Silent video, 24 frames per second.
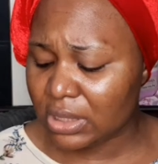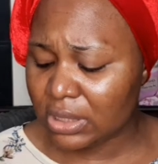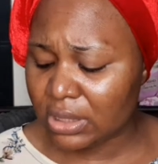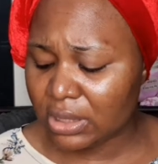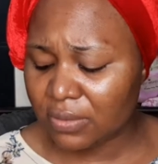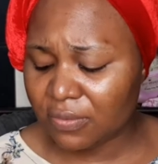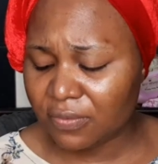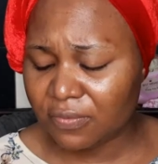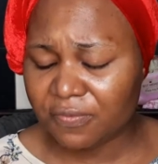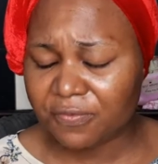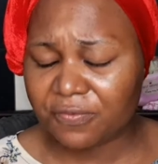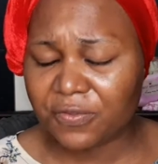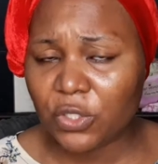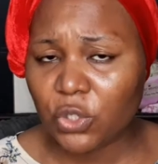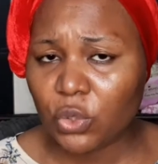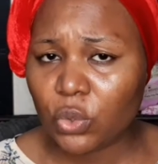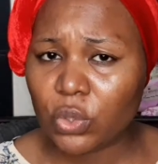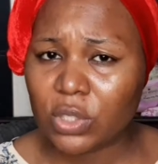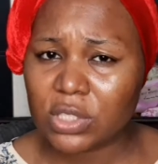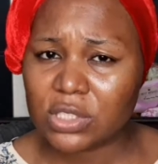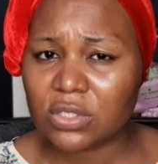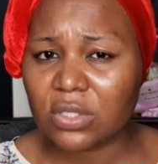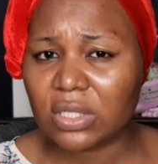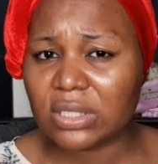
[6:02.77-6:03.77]
the
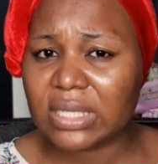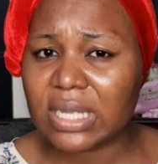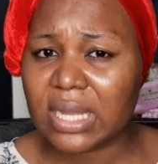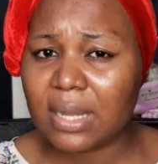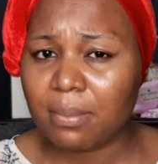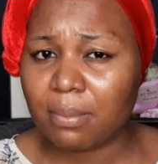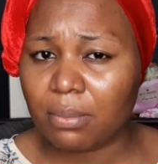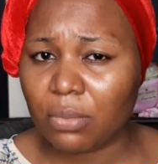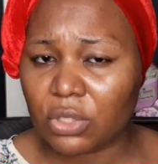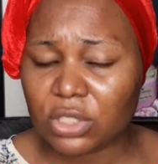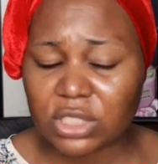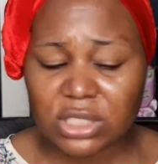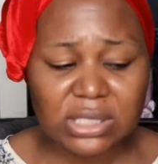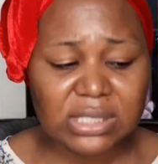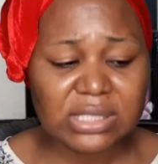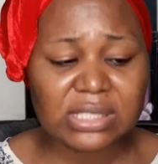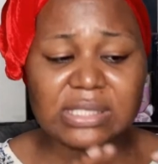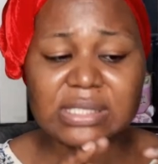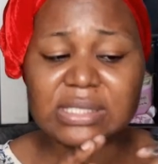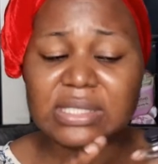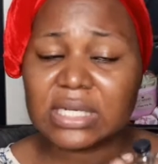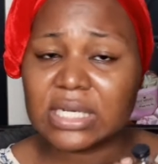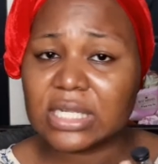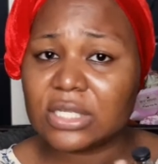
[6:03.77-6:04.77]
Pheno is not that much. This
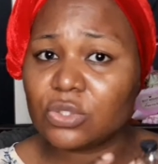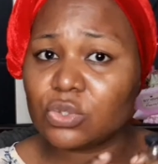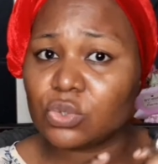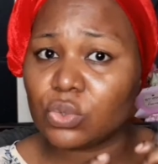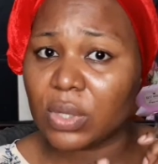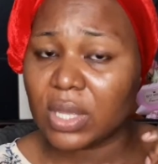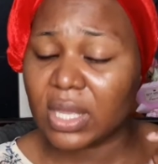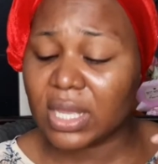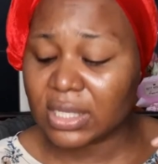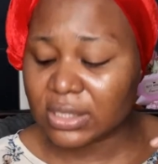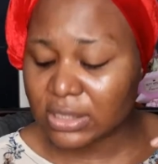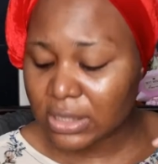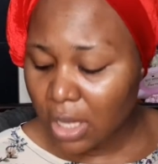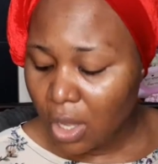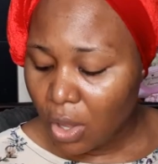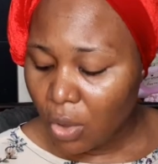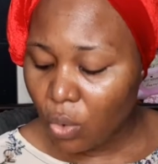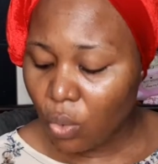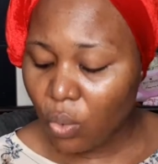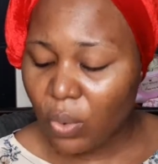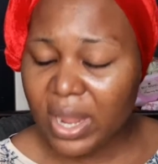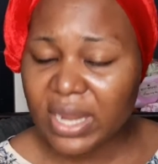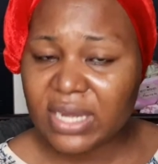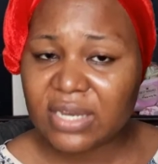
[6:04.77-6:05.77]
is 3 to 8,
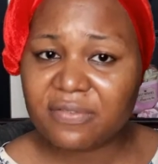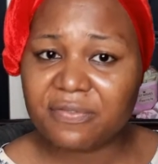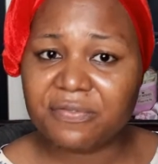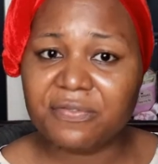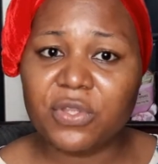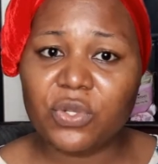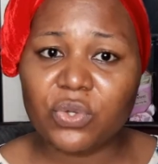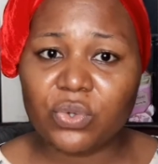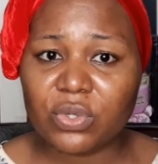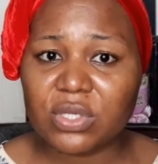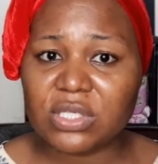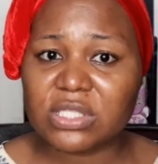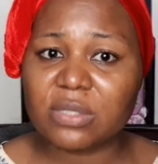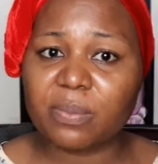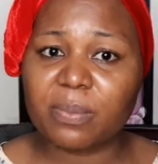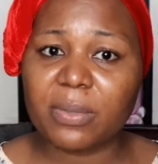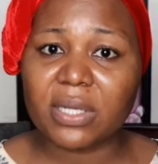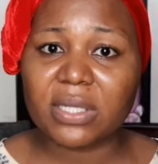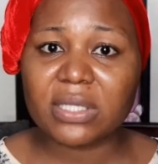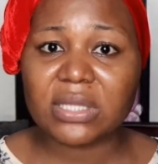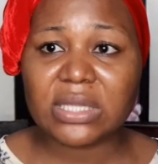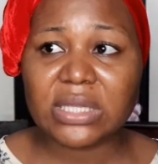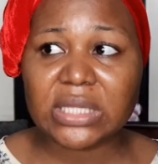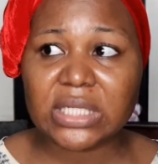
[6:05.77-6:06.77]
while the Pheno is
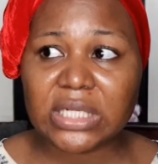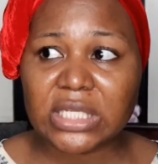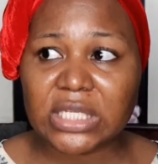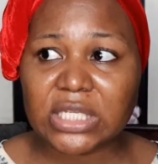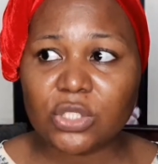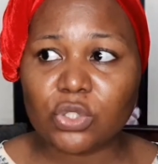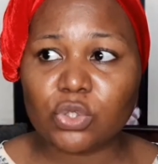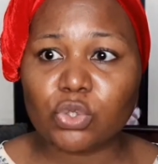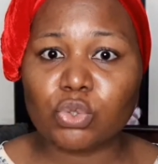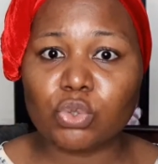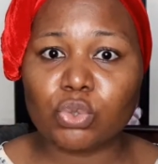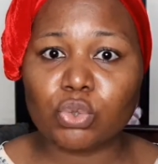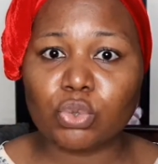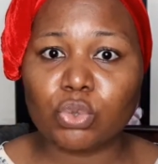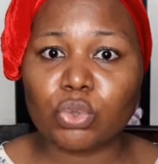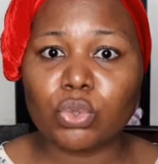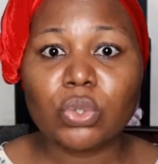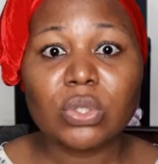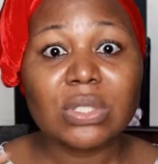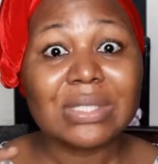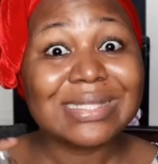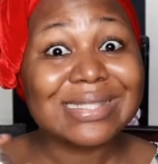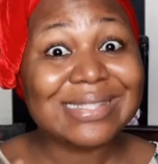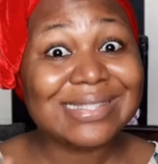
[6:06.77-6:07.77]
about 3 to
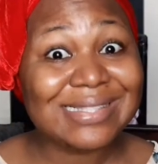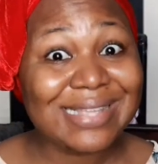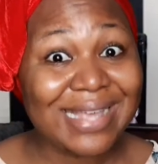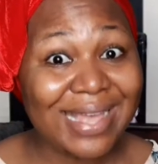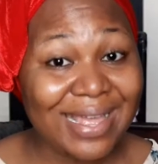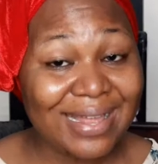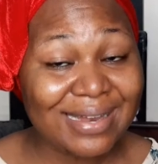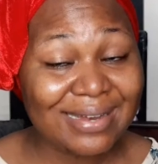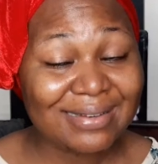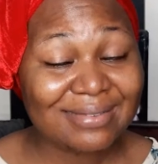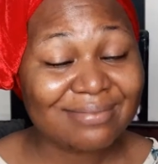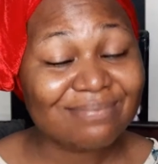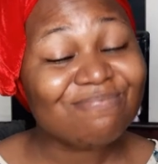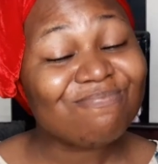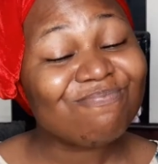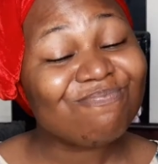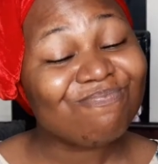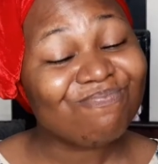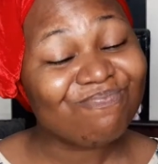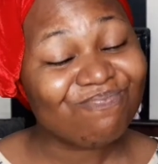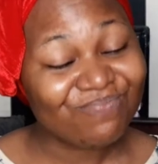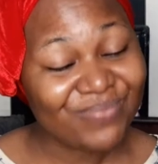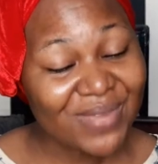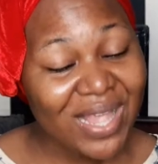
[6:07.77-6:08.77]
10.
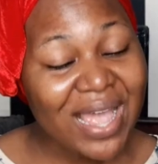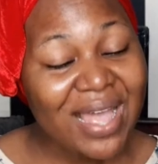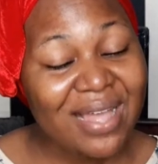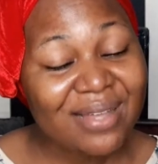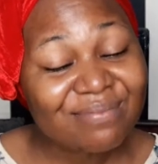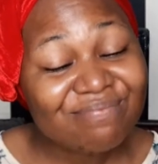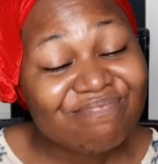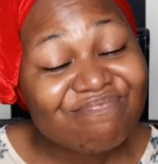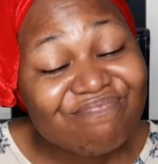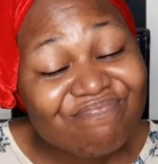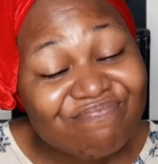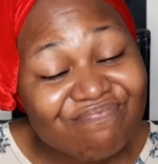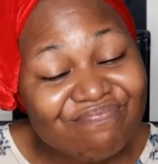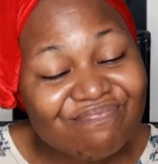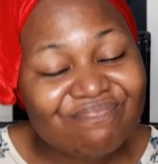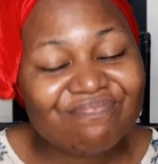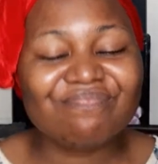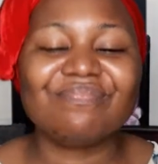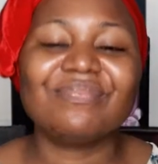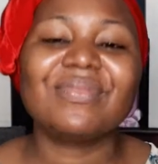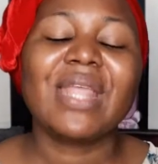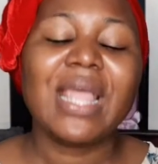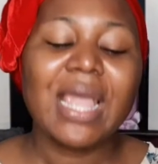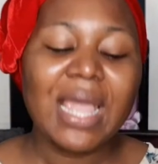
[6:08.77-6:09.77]
Yeah.
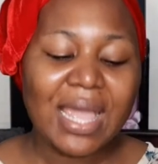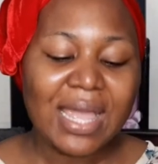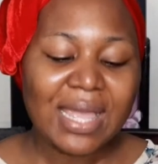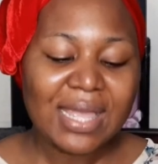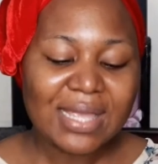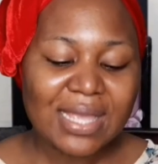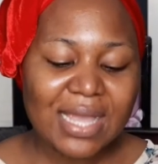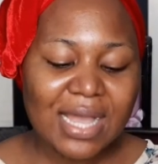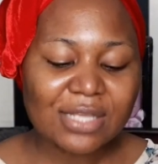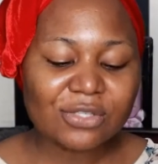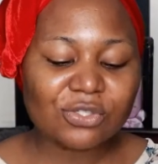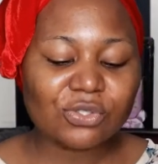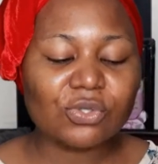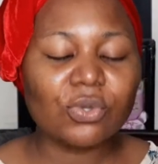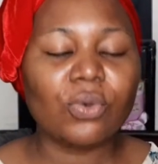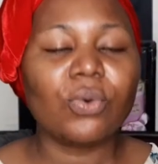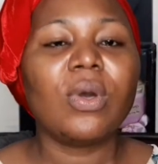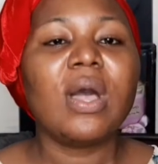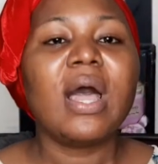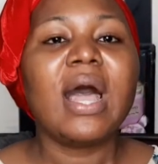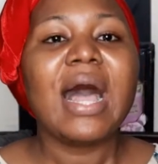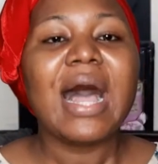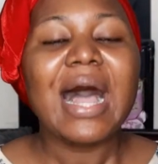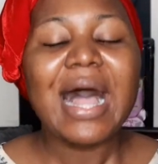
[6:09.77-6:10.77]
Yeah,
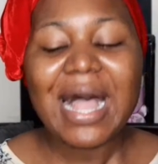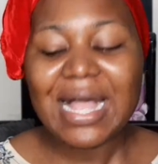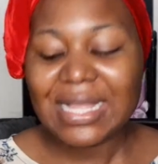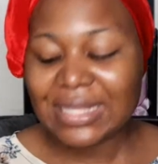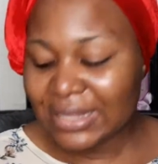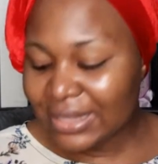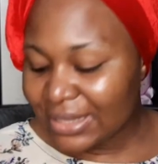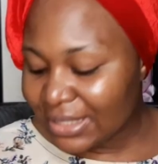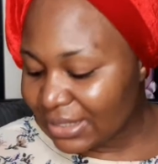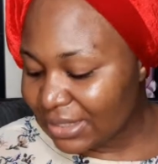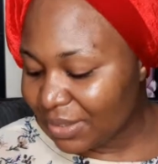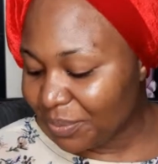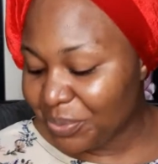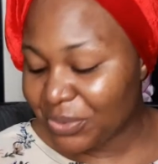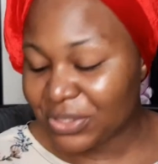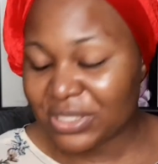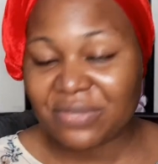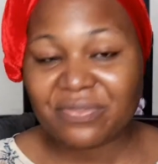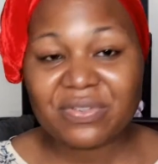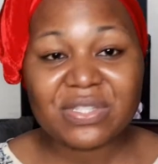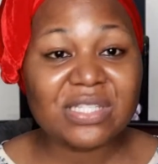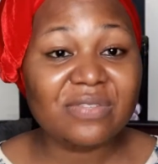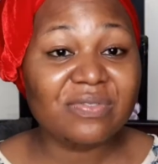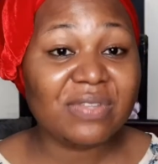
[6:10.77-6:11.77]
so another
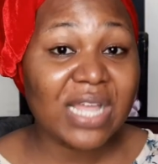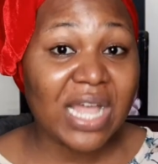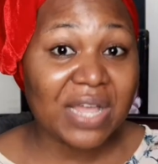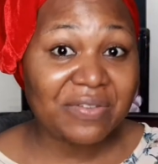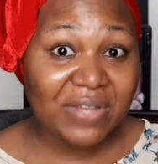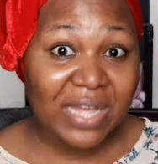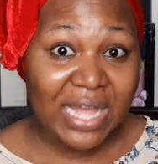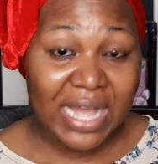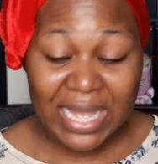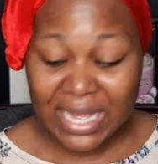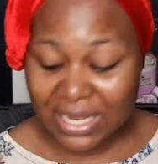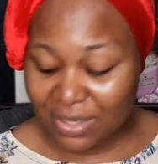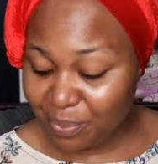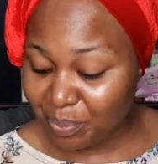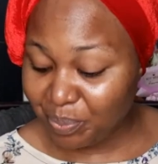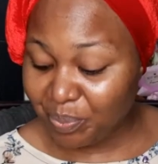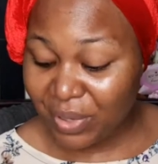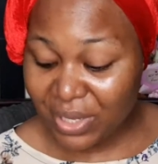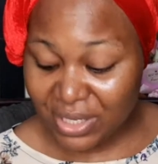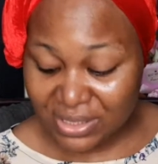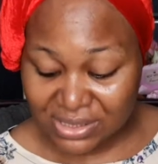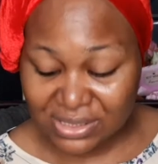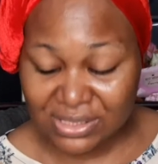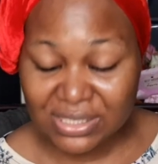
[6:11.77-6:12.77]
preservative that I've had
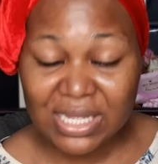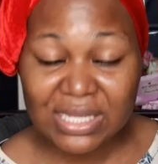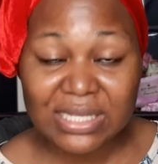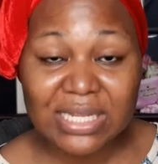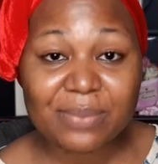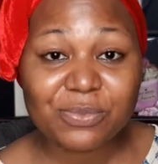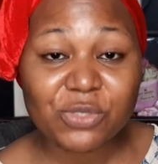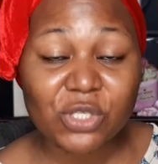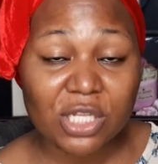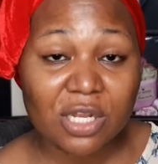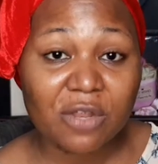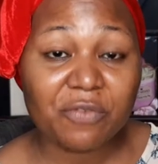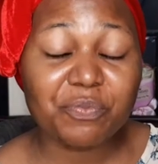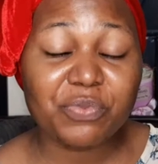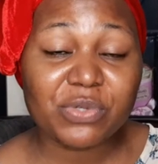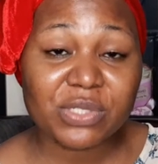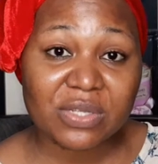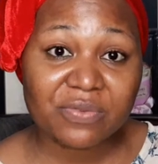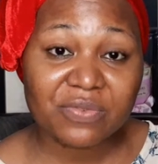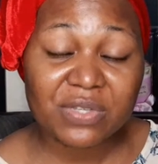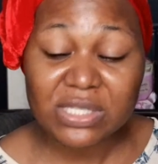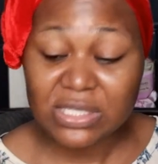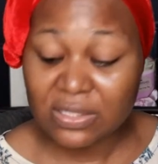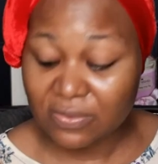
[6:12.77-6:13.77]
personally, I'm talking about
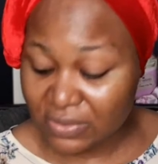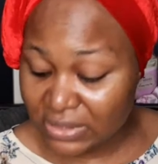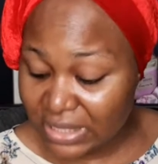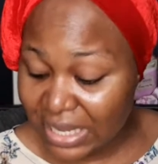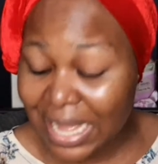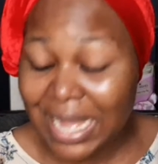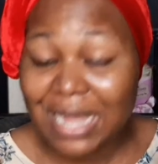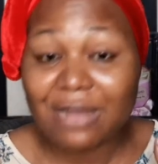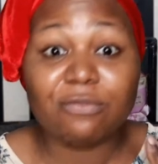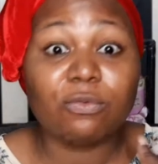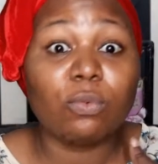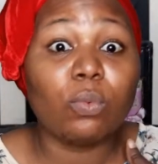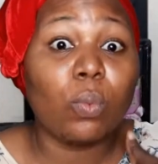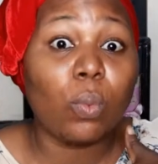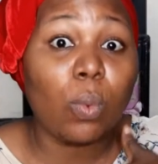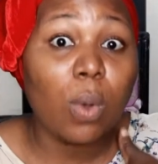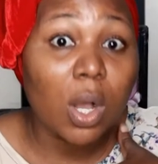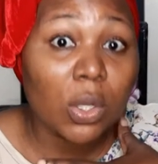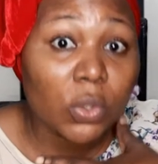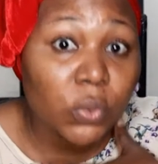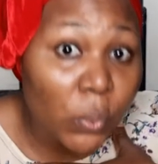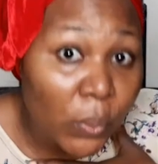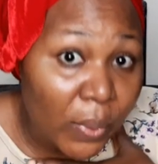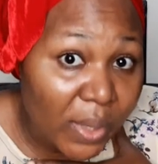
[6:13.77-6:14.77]
preservatives that I've
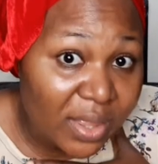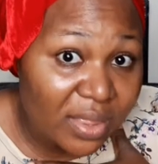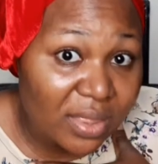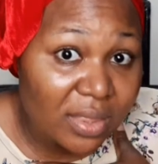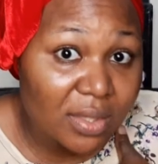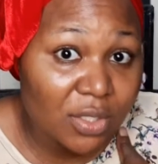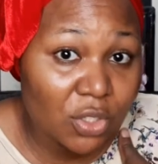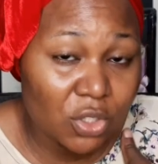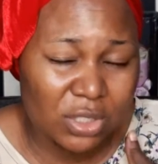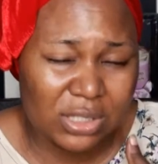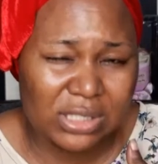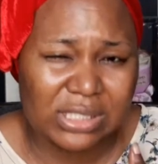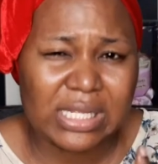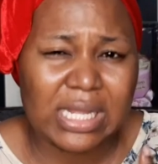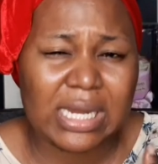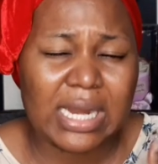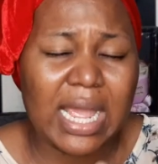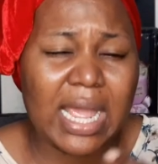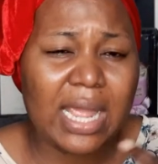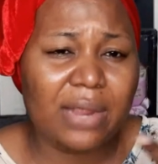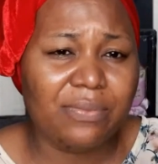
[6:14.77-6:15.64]
worked with, you understand,